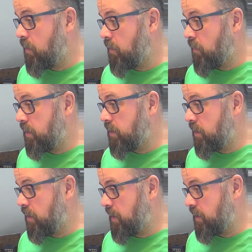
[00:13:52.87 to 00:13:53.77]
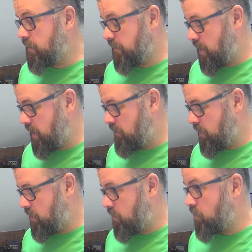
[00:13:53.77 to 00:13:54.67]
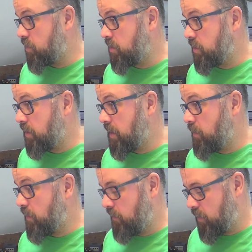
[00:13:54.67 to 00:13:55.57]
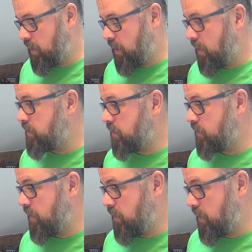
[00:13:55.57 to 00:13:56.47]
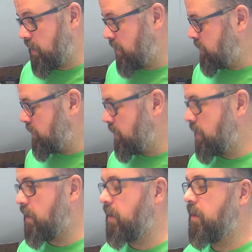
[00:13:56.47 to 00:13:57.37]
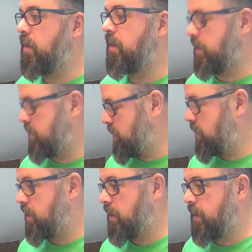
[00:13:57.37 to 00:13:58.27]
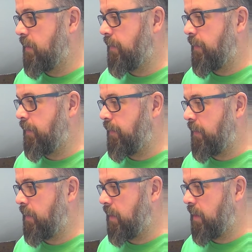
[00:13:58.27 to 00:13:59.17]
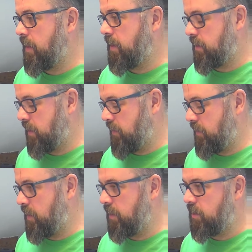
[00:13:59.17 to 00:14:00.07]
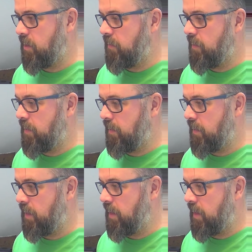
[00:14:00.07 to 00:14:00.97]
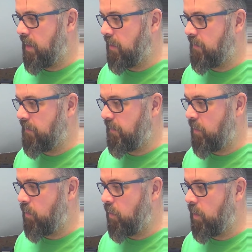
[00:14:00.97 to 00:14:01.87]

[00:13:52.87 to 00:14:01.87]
return, that's fire and thrust, and then we've got cats. Right, okay, so I think I can do this. That's it. Right, so you can collect fuel